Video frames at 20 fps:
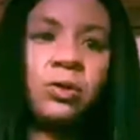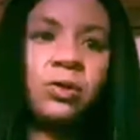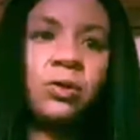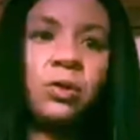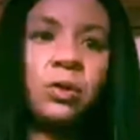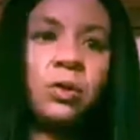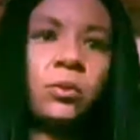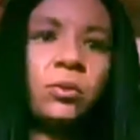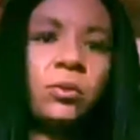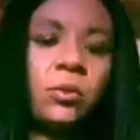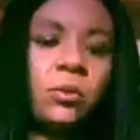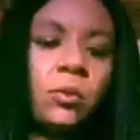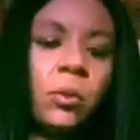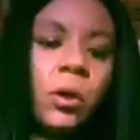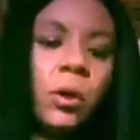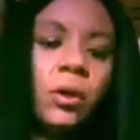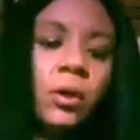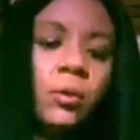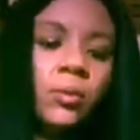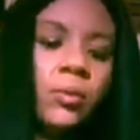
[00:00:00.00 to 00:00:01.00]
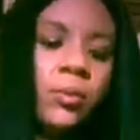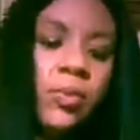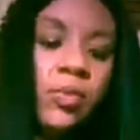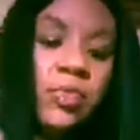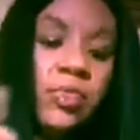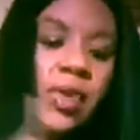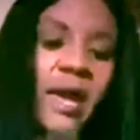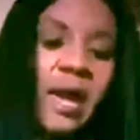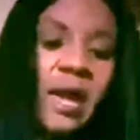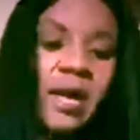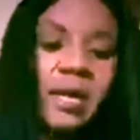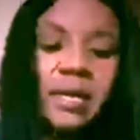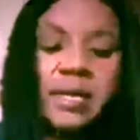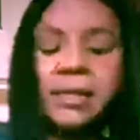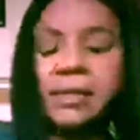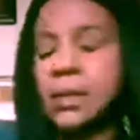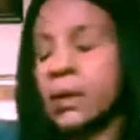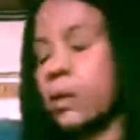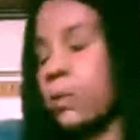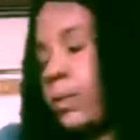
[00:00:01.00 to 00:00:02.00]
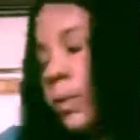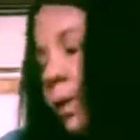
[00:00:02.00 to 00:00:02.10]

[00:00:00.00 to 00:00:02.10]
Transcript: durable rope. That has helped